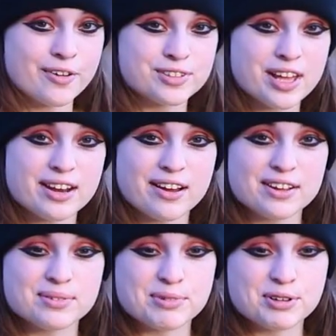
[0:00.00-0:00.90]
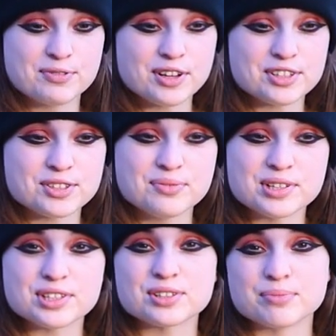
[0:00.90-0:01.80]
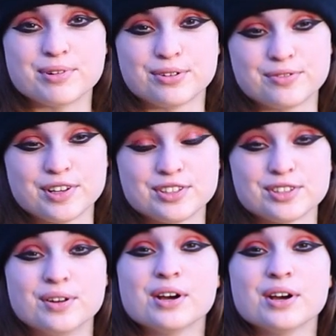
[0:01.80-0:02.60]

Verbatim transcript: Is that not your motivation? What is your motivation?